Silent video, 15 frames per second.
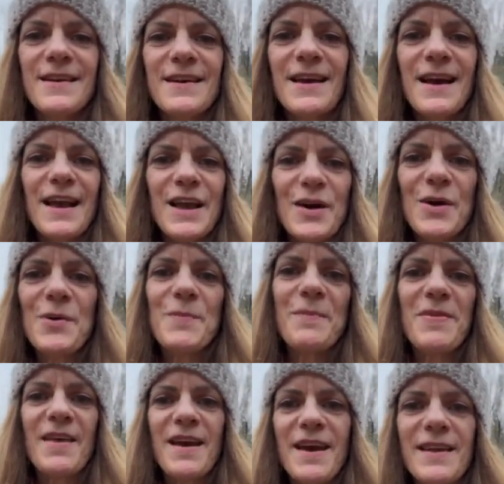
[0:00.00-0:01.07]
I hope
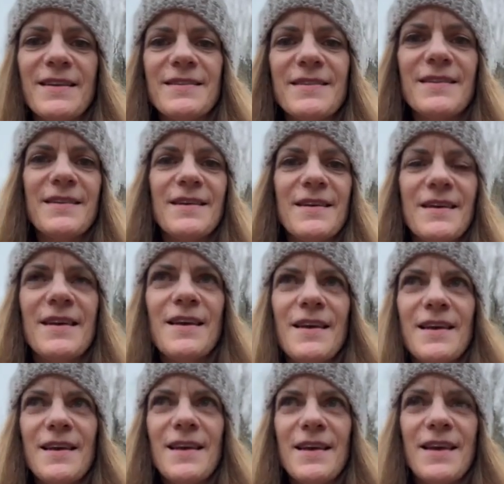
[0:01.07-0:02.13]
that
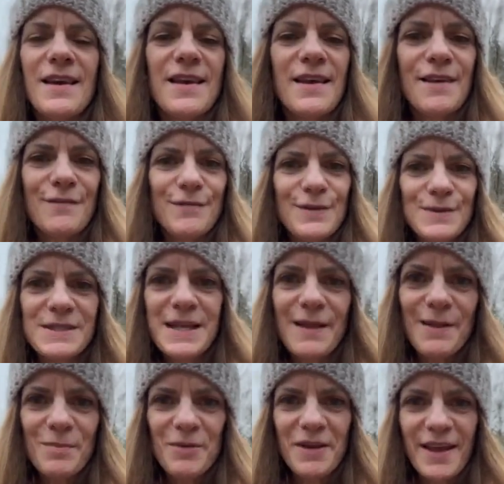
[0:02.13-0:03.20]
if you
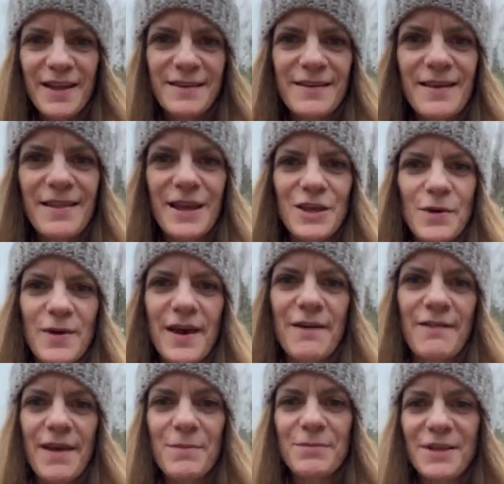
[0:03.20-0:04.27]
celebrate, that you have
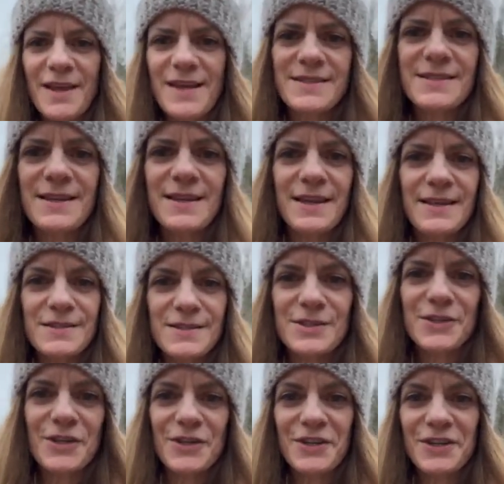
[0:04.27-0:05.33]
a blessed
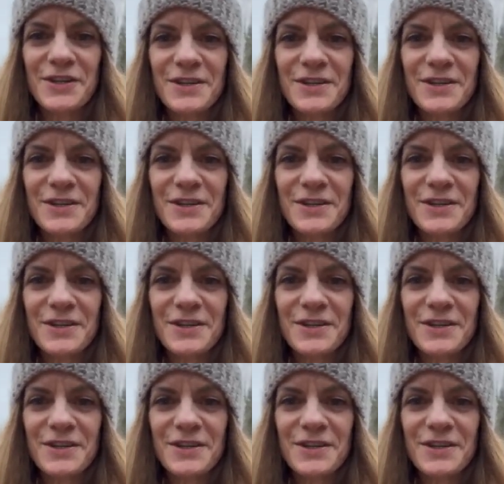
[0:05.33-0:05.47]
Easter